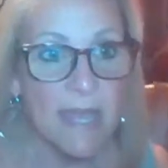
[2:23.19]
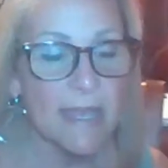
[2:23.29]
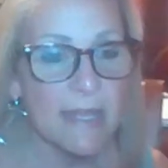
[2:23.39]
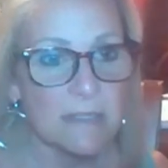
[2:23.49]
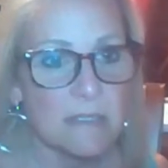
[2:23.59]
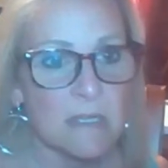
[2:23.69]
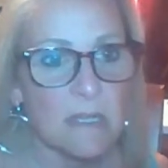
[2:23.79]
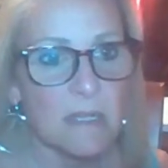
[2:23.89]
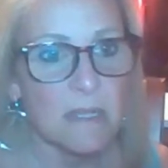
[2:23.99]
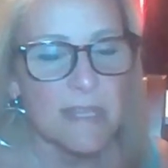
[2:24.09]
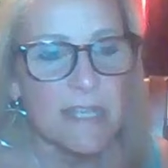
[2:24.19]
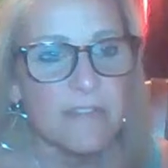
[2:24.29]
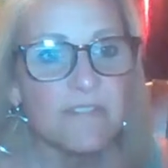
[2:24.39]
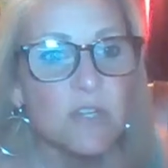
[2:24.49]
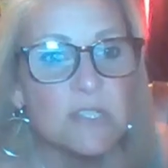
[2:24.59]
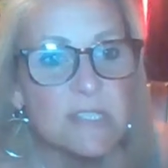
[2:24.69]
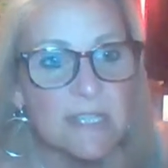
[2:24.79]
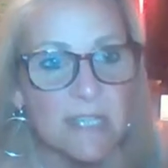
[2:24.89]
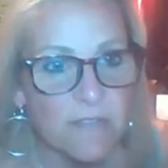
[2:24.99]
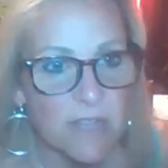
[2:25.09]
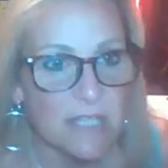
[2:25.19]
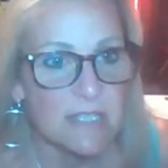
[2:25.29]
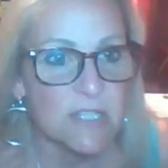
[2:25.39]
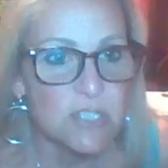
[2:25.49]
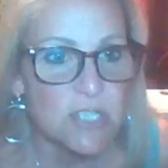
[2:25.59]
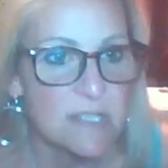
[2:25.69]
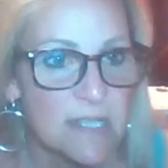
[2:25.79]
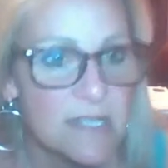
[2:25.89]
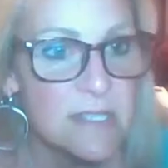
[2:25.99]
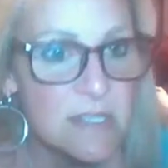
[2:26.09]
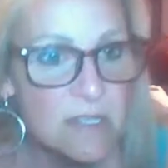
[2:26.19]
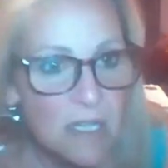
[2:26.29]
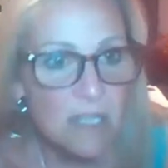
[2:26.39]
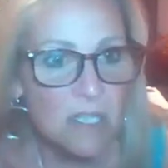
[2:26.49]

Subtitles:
And the adversity of the conditions is,